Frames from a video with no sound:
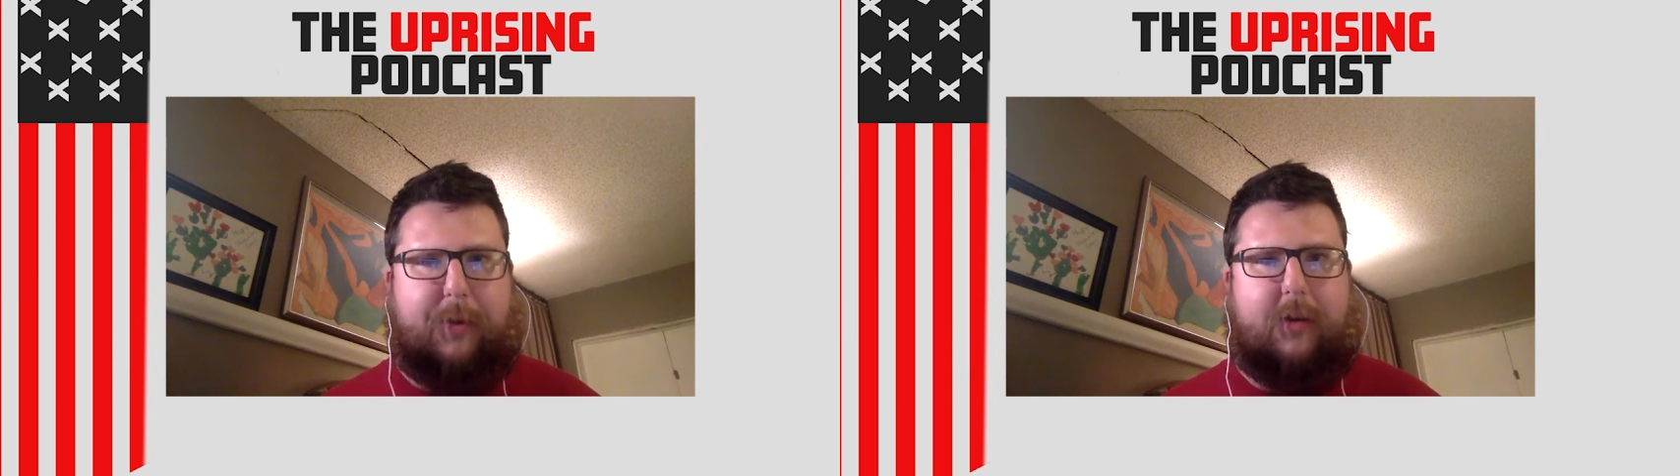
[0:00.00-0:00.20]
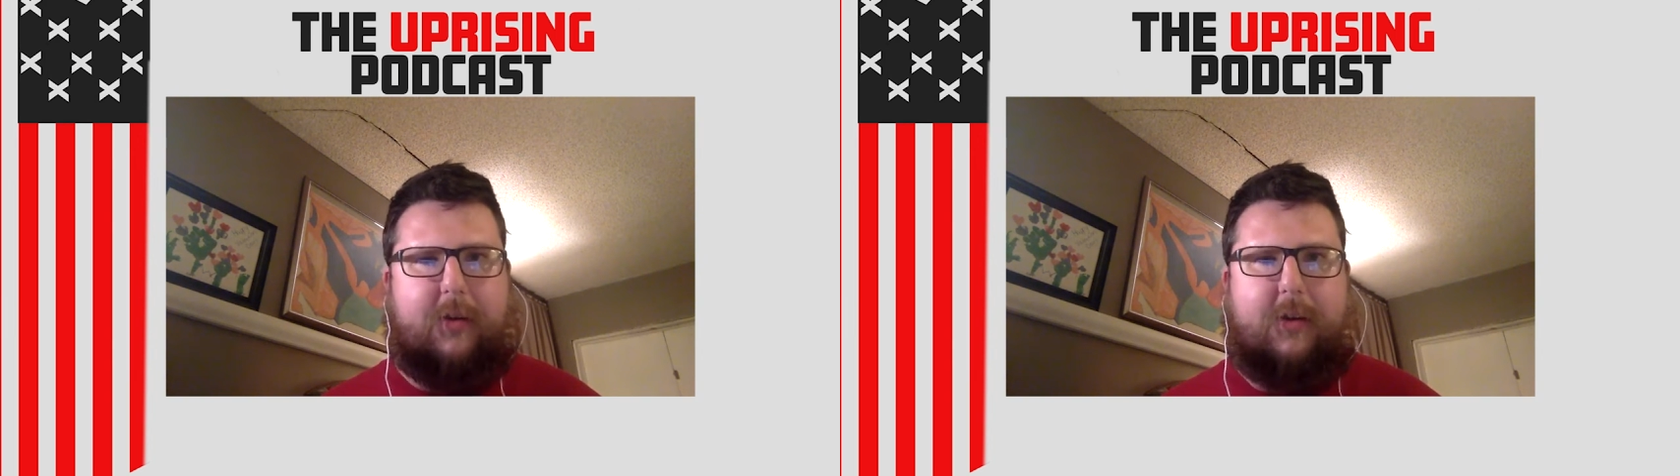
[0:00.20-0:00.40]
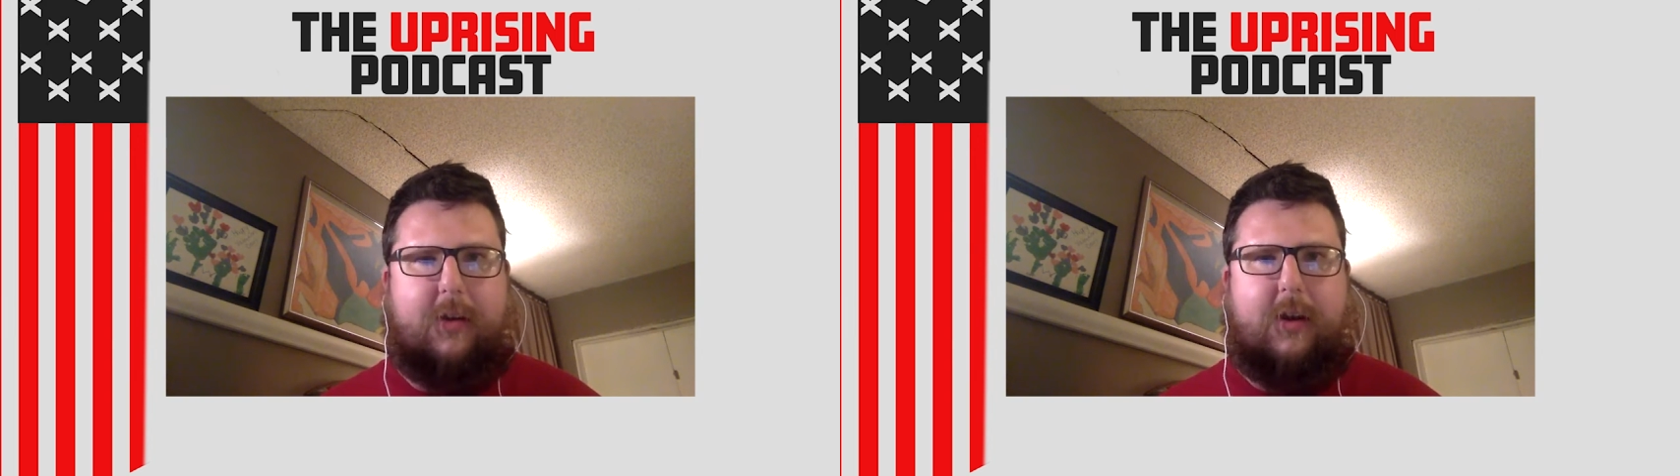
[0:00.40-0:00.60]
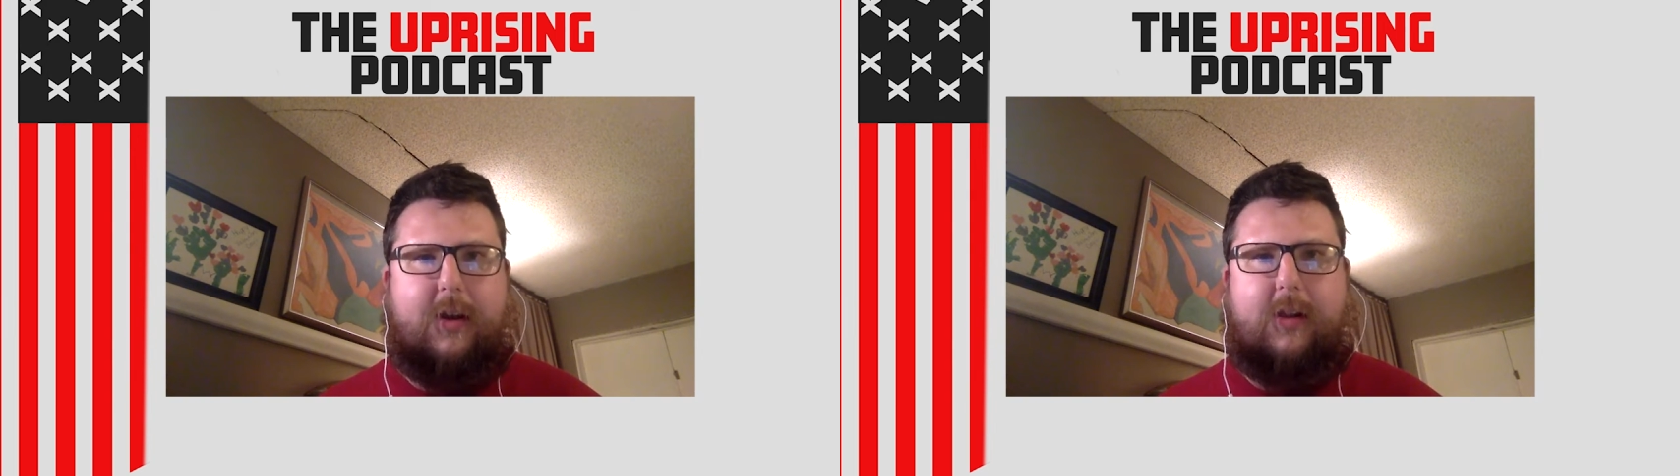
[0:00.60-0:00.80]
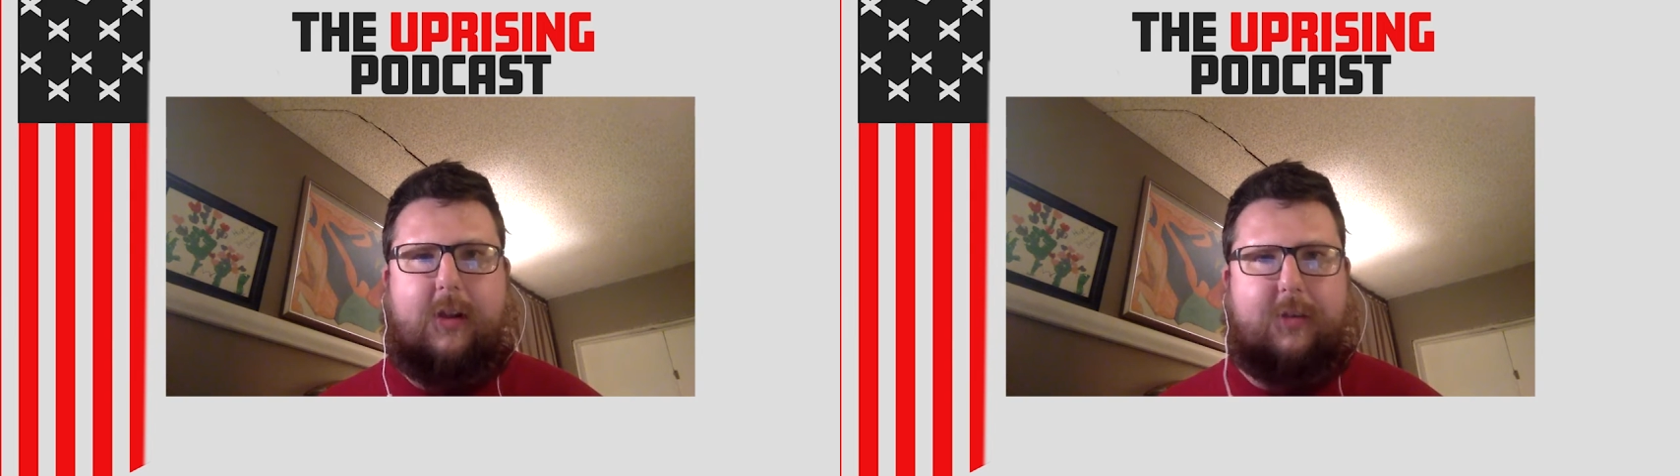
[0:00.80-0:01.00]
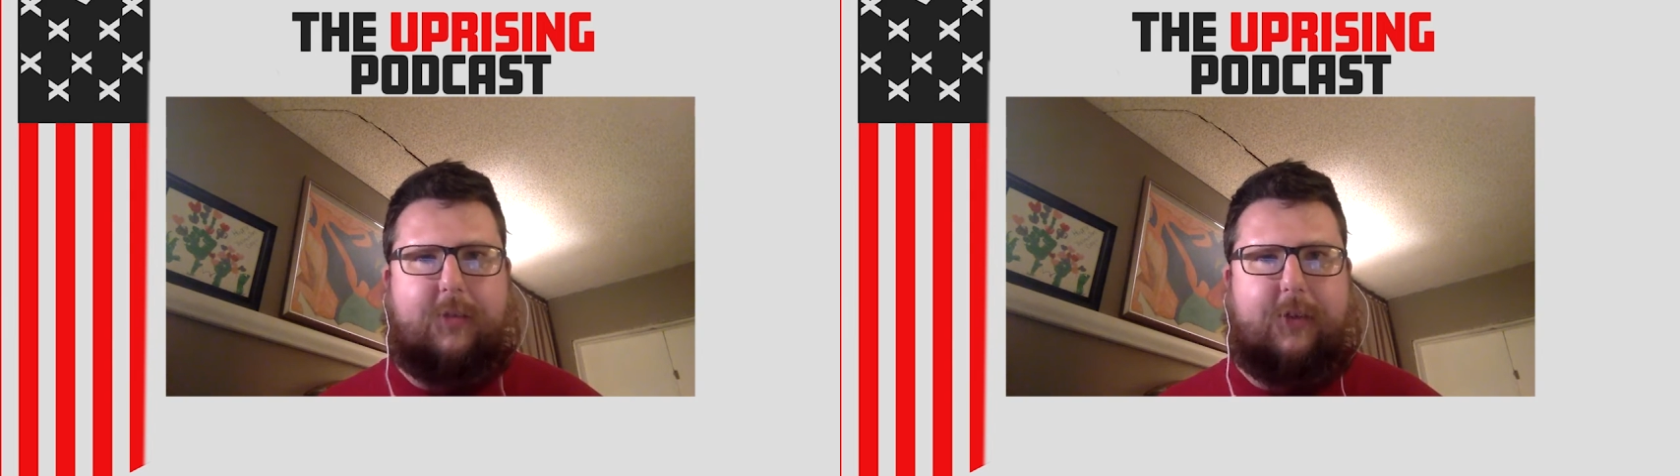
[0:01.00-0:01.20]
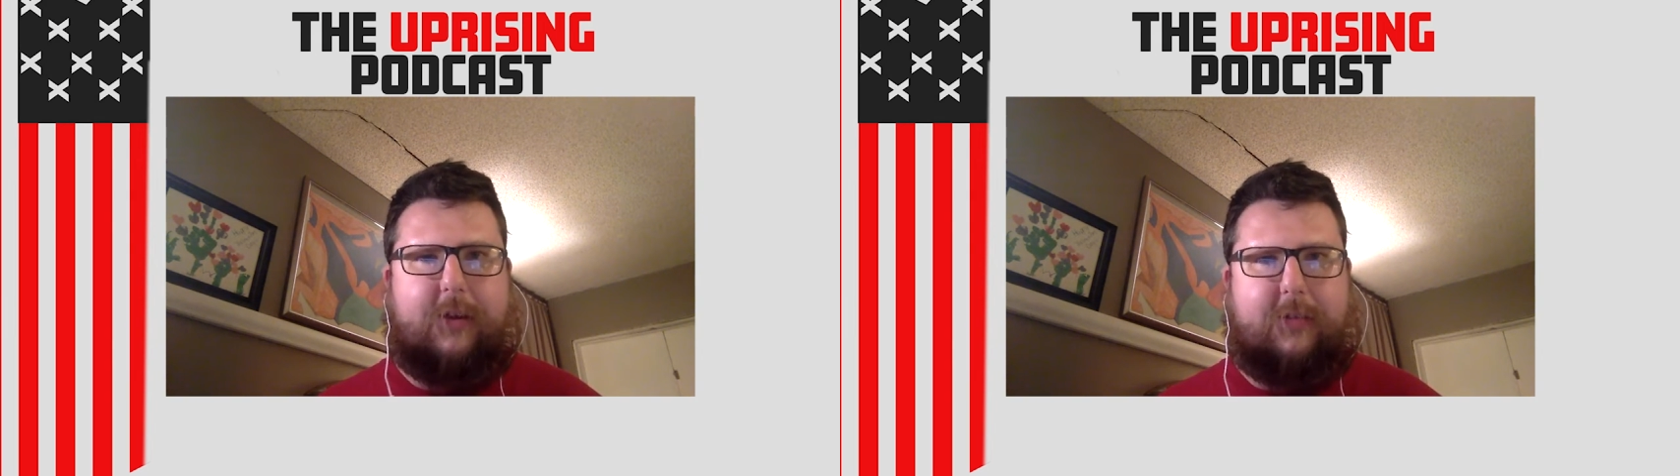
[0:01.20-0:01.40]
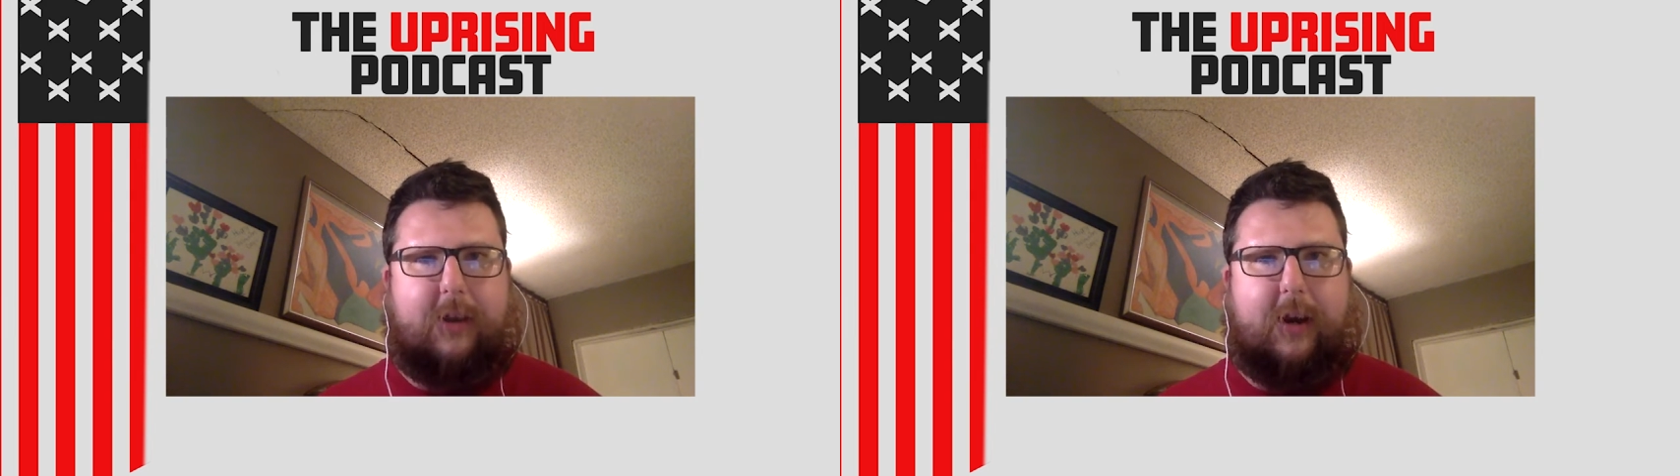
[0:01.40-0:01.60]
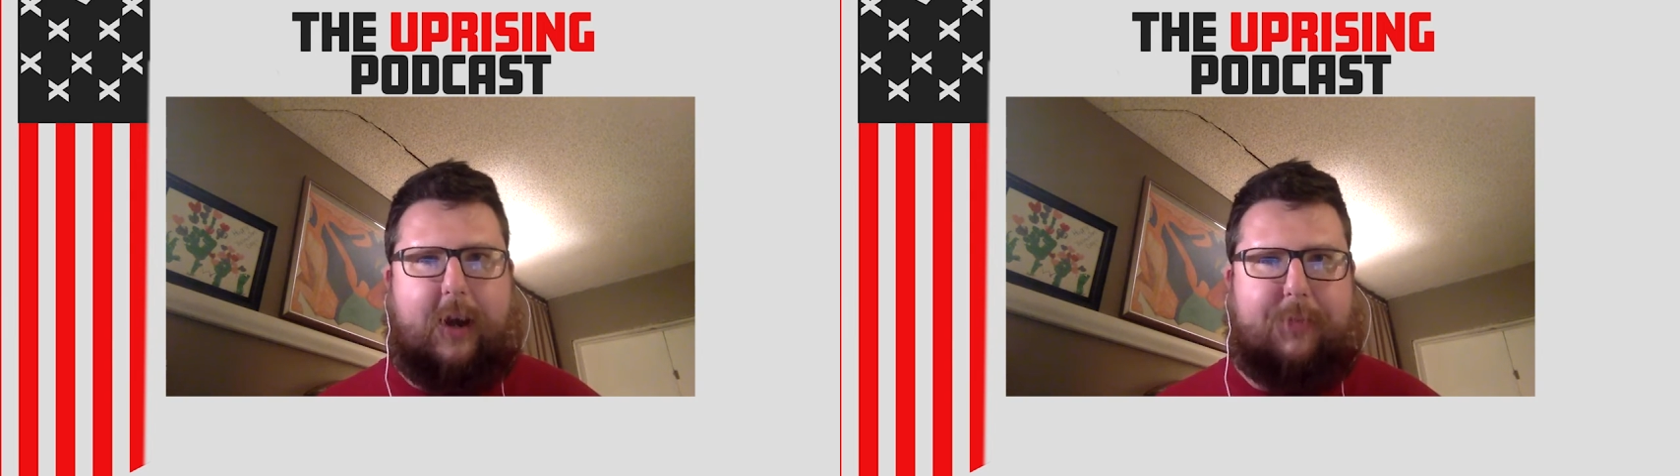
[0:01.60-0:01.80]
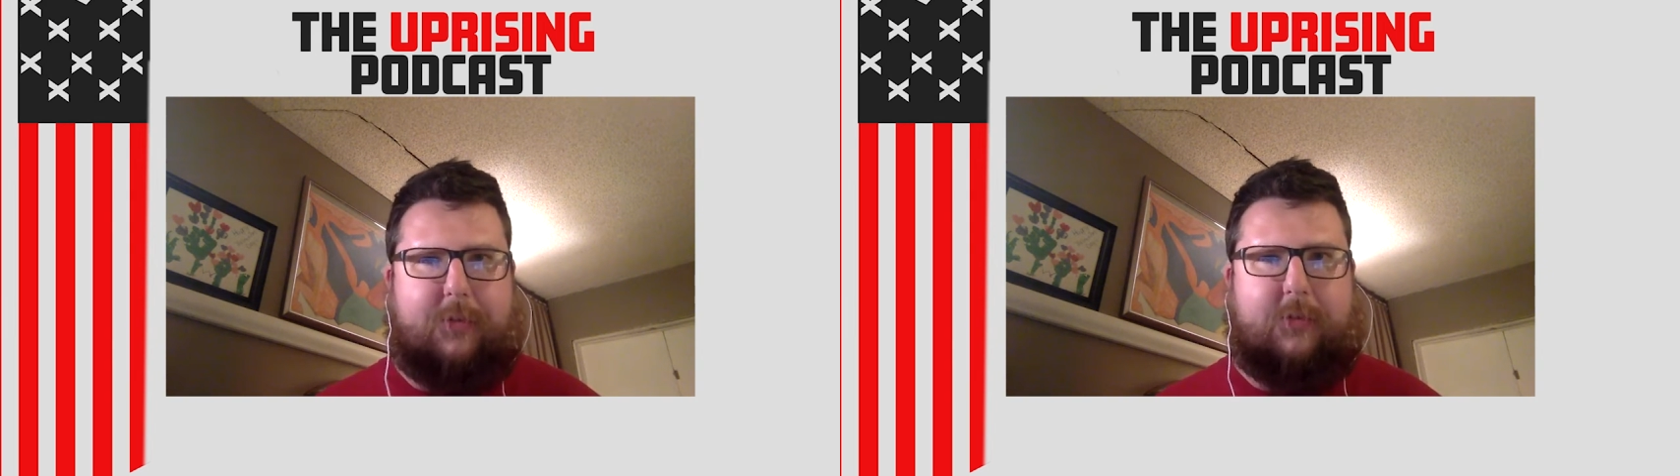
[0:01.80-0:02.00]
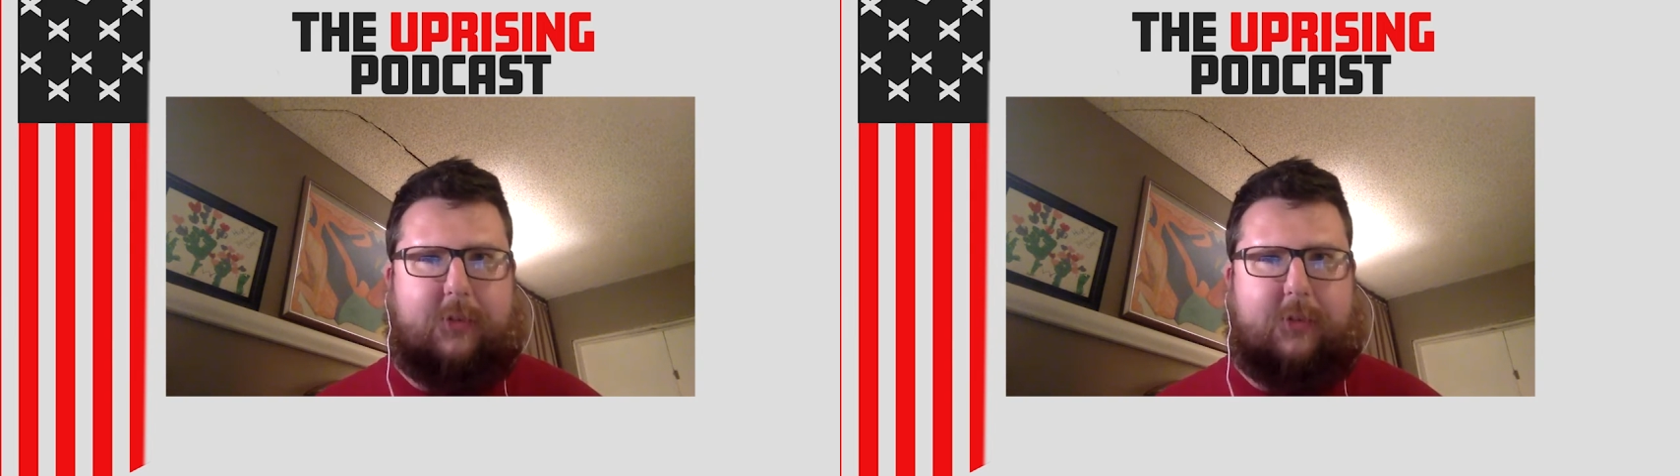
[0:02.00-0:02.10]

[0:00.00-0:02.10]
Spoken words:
But unless something insane happens,